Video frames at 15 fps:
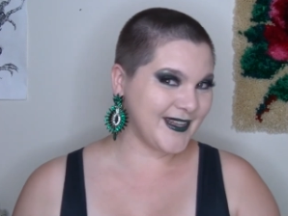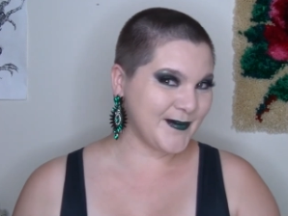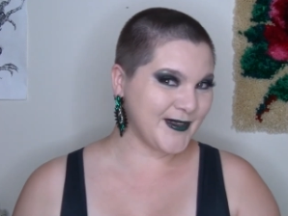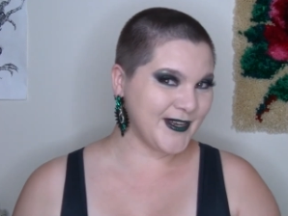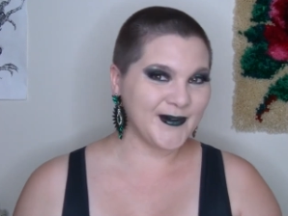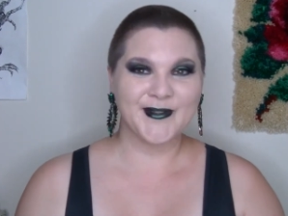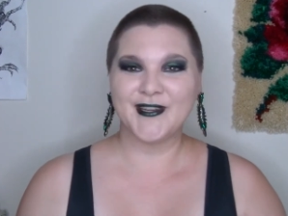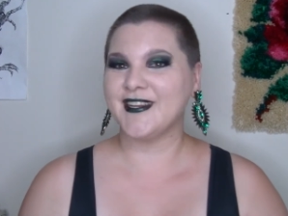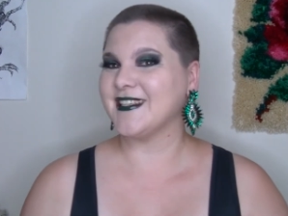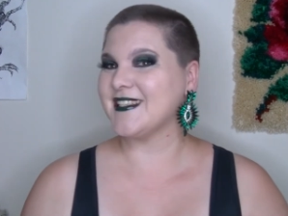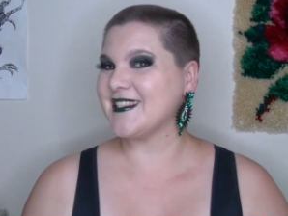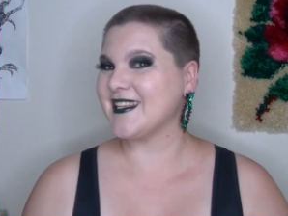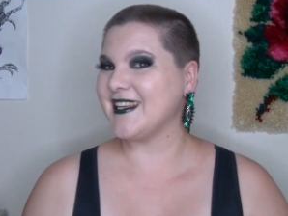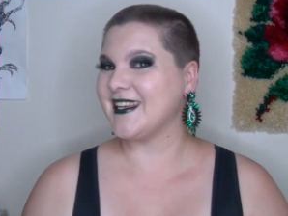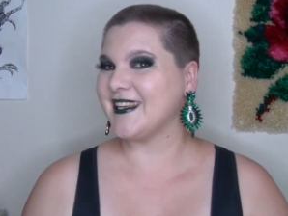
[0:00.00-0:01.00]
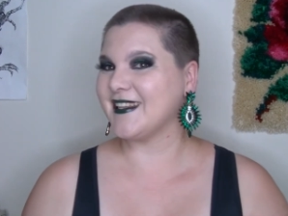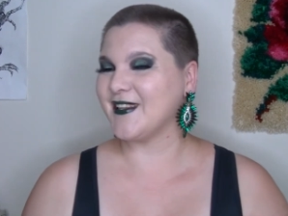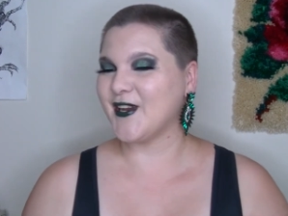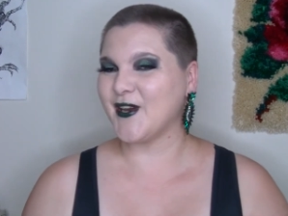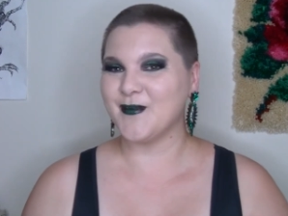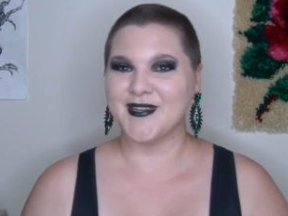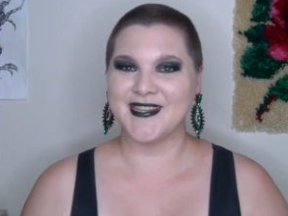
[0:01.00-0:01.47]
me know what you guys think in the
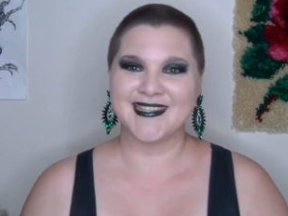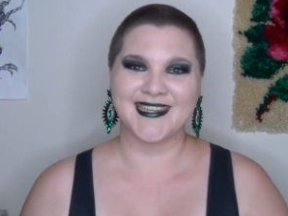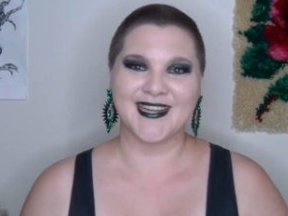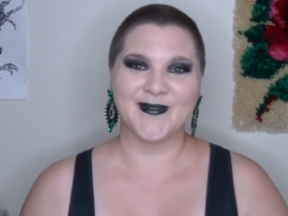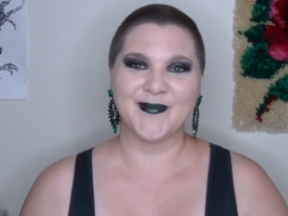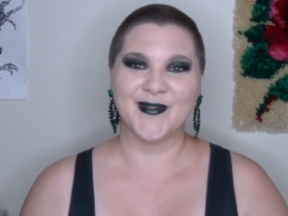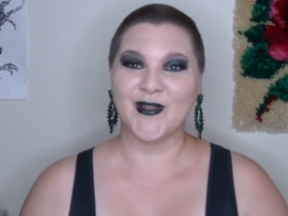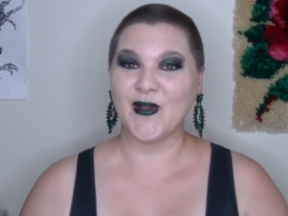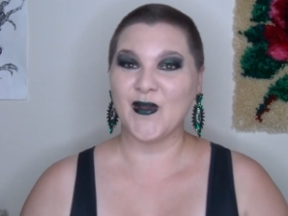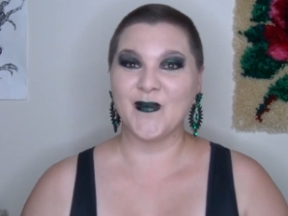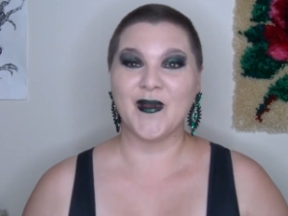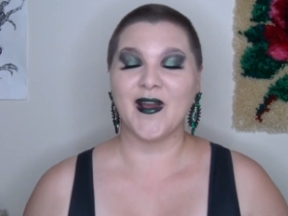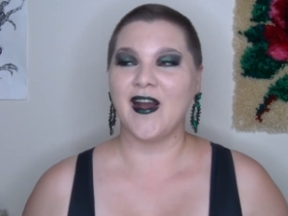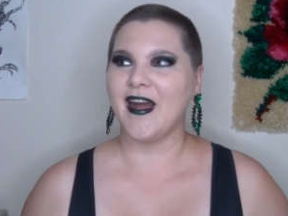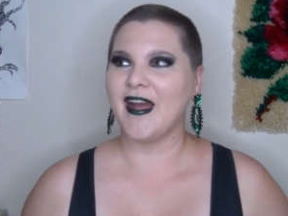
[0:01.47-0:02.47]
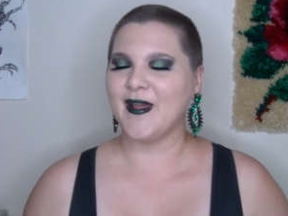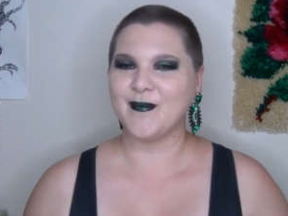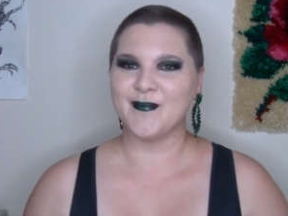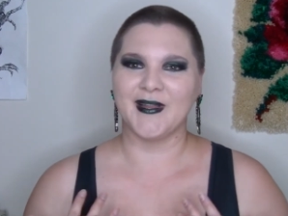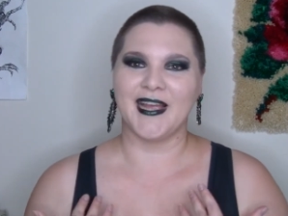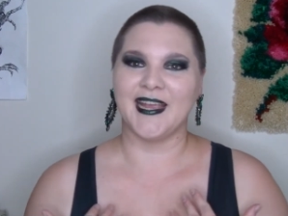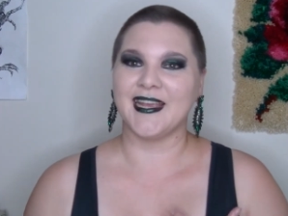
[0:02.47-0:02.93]
comments down below, but I am
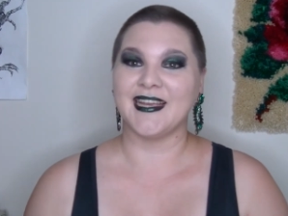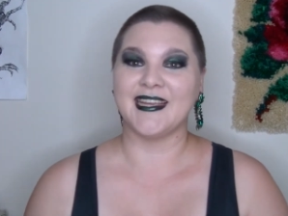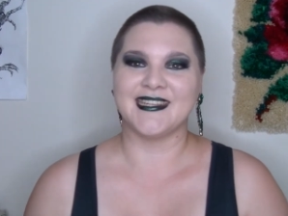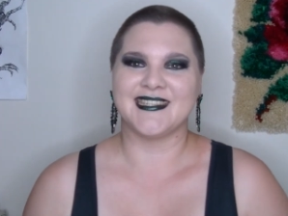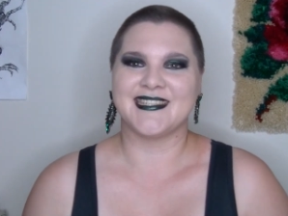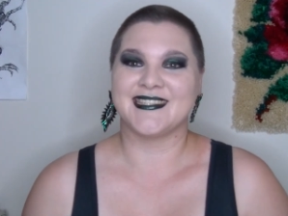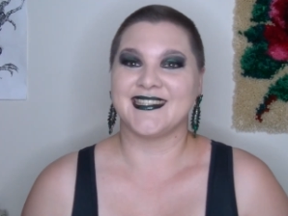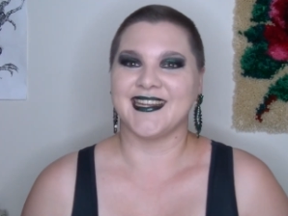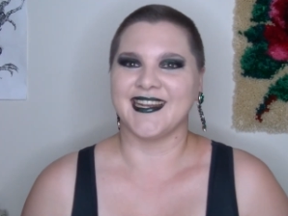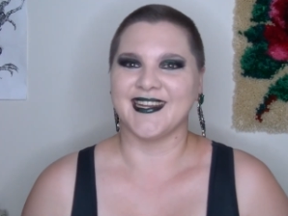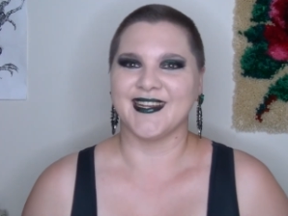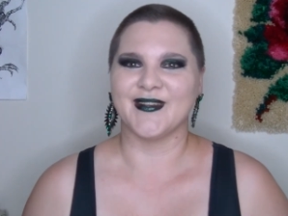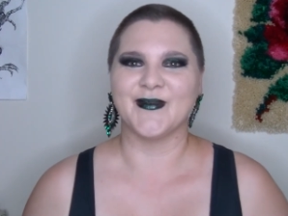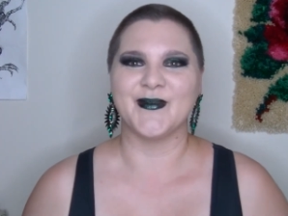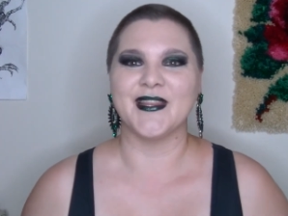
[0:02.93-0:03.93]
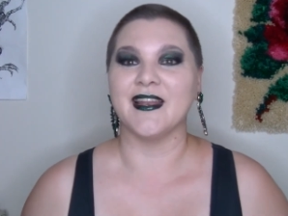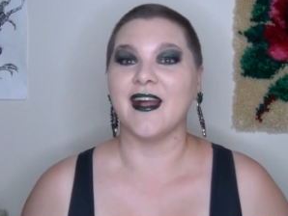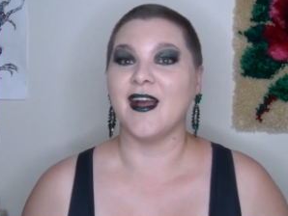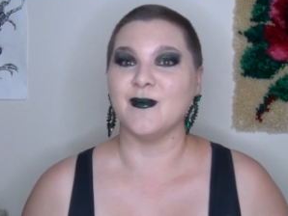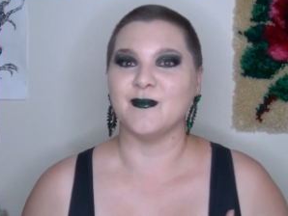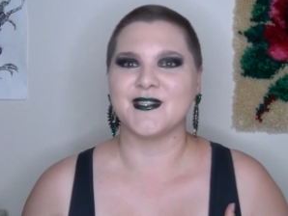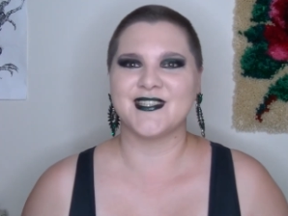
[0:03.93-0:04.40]
like ecstatic with it.
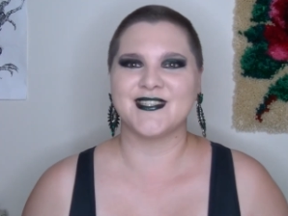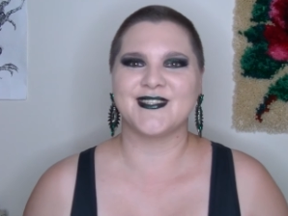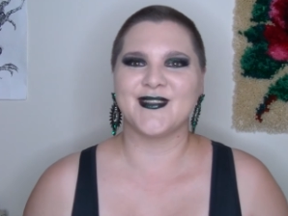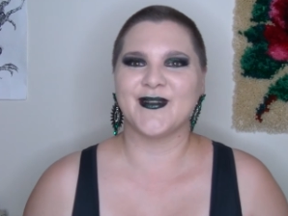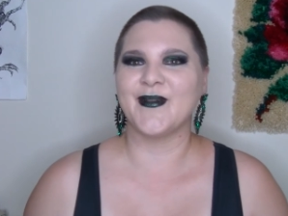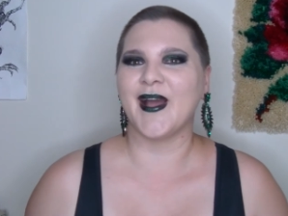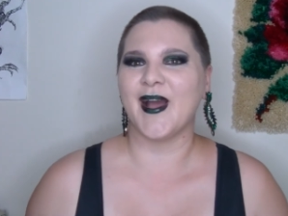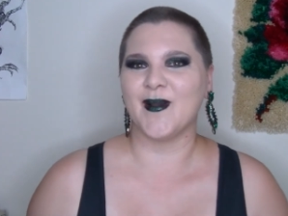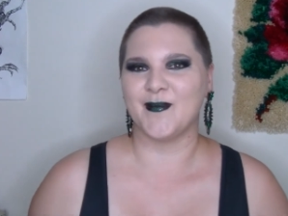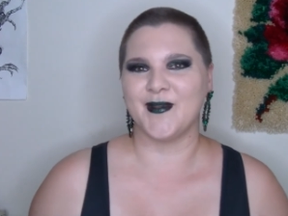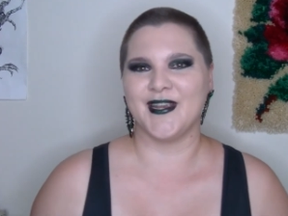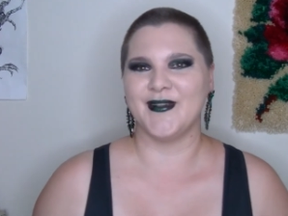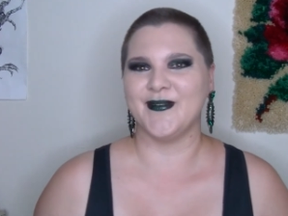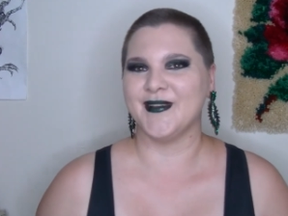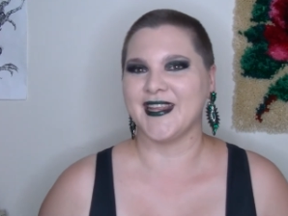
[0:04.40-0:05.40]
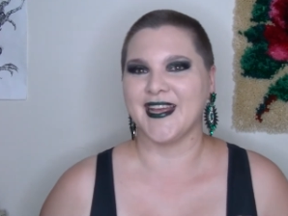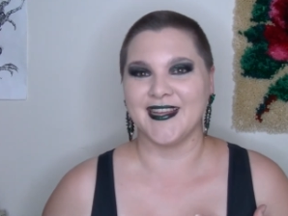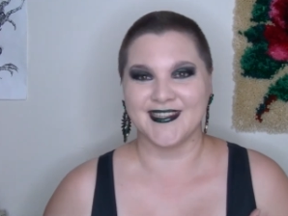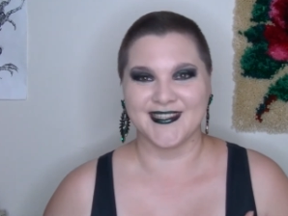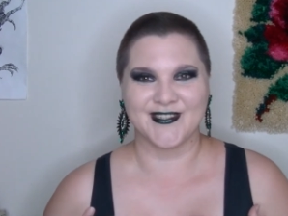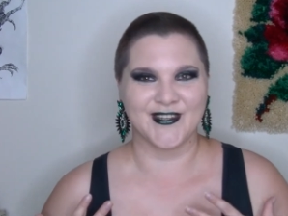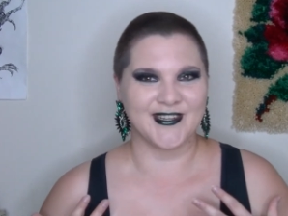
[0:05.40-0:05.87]
I'm so happy with how
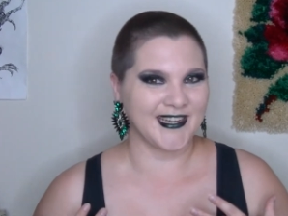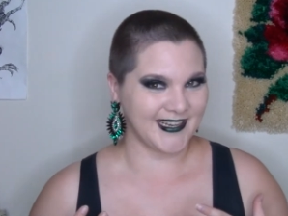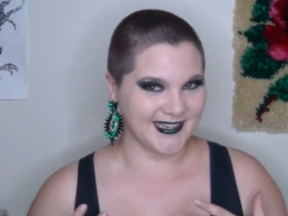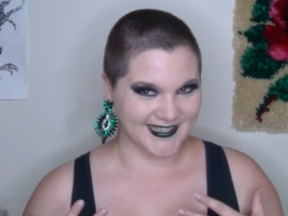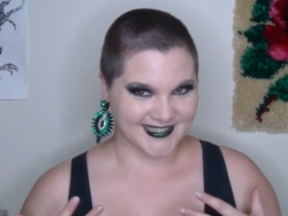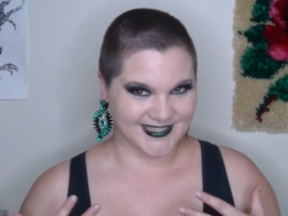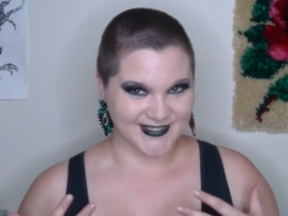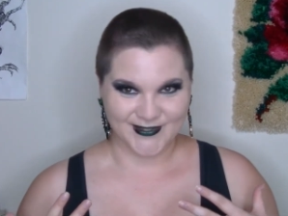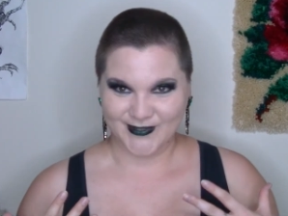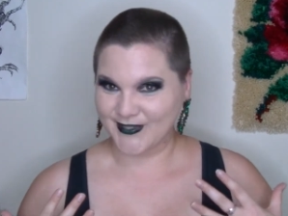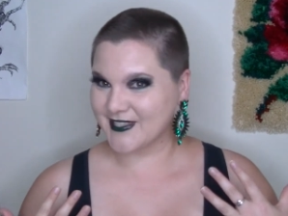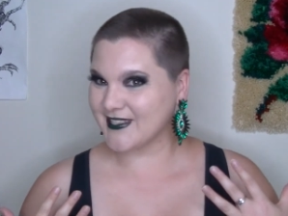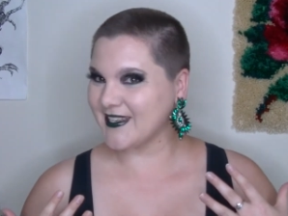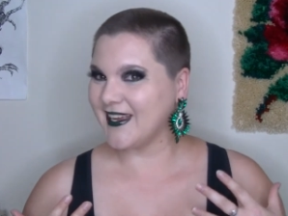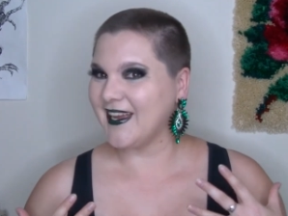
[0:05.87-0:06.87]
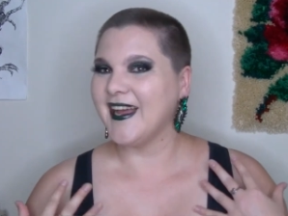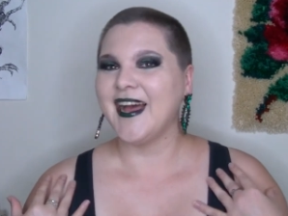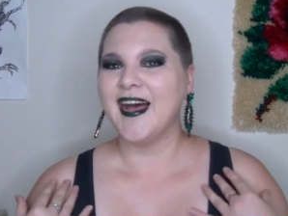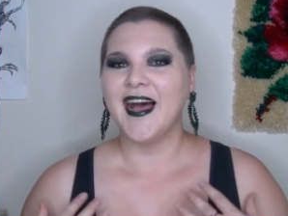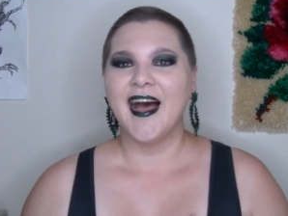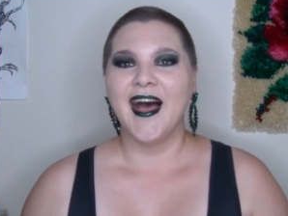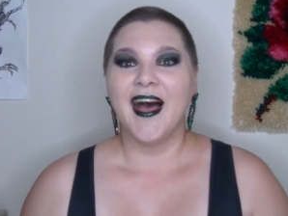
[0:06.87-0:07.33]
this turned out. It just looks
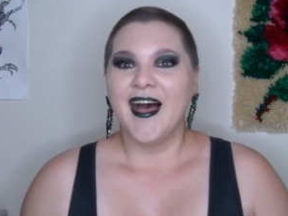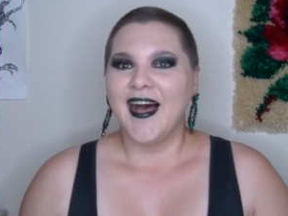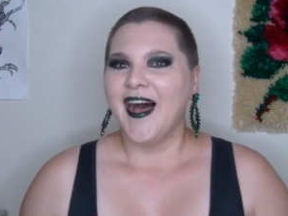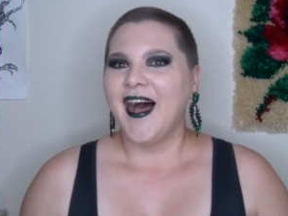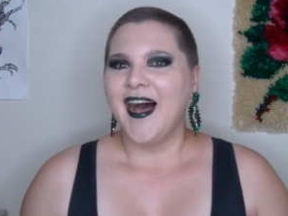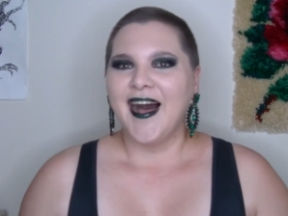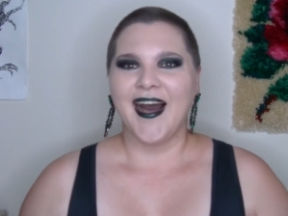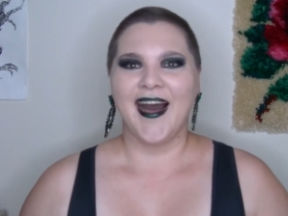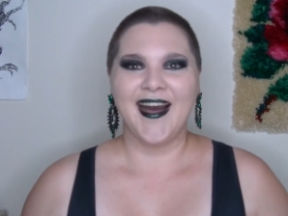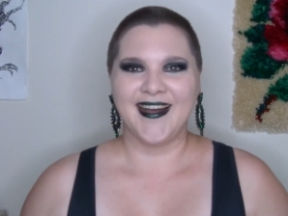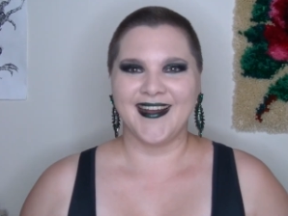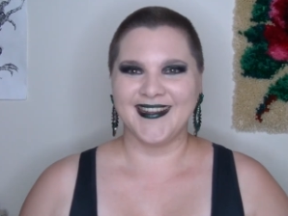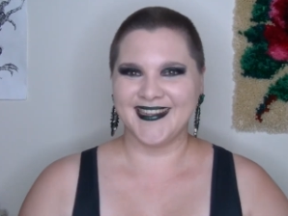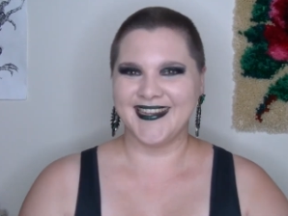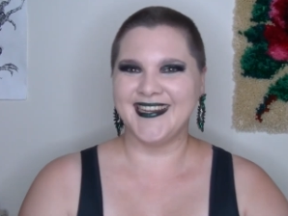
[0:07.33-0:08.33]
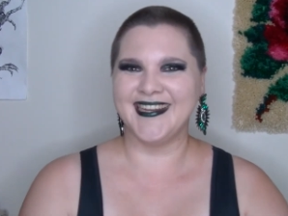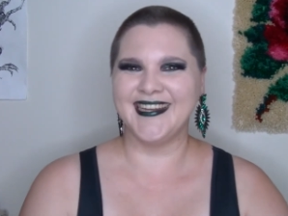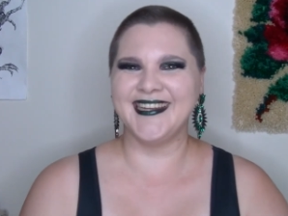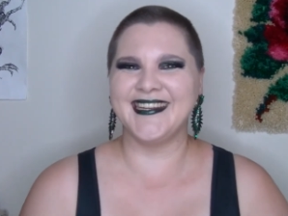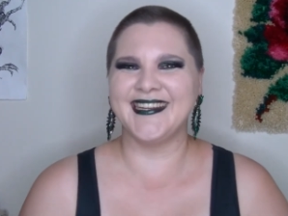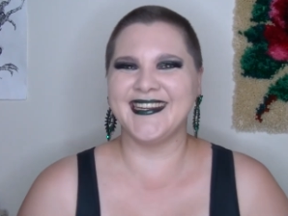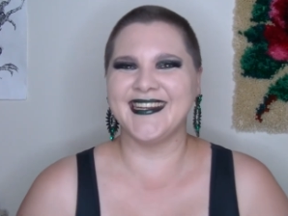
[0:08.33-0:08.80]

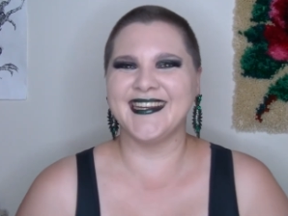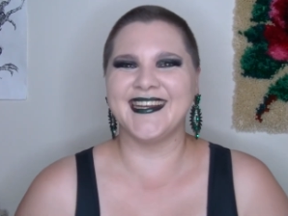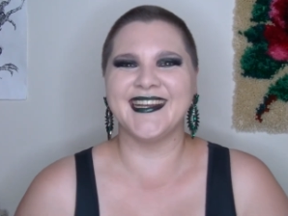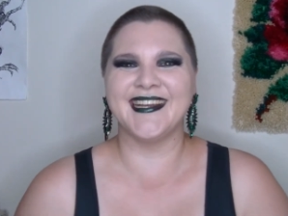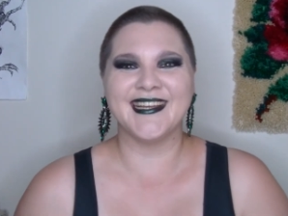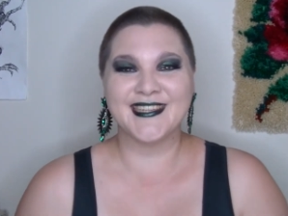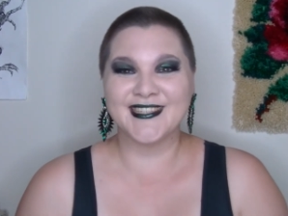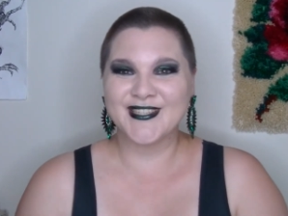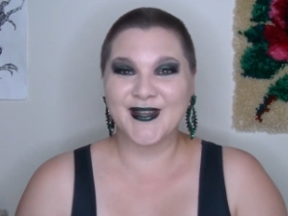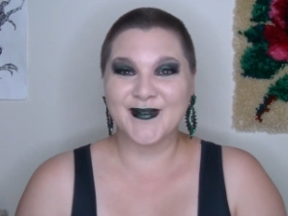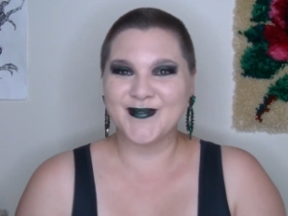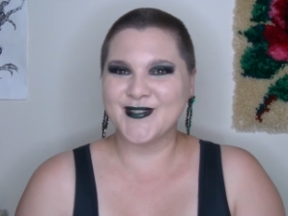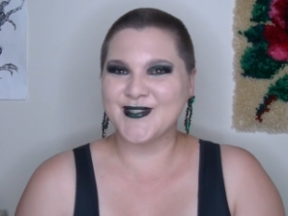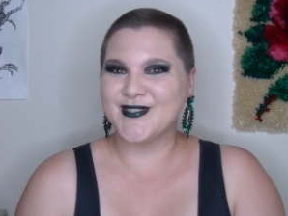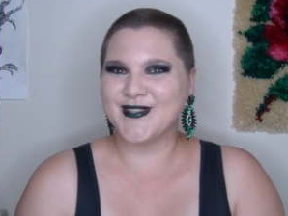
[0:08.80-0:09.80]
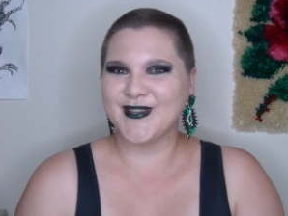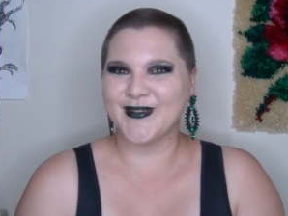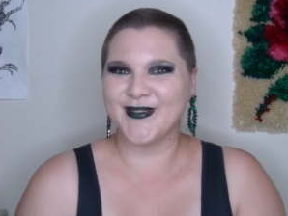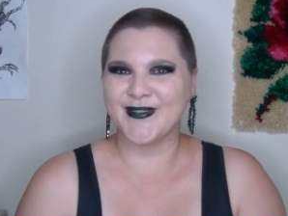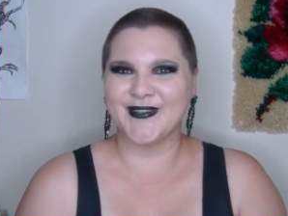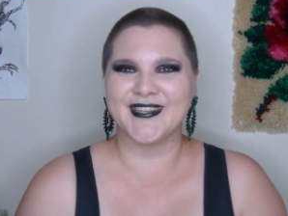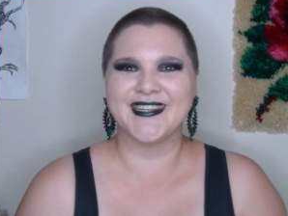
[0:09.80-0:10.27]
I'm so
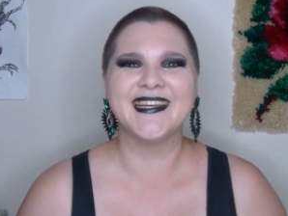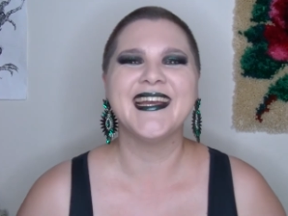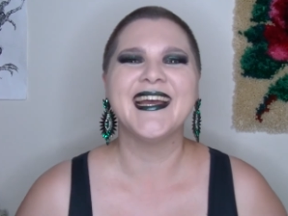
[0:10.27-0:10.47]
good.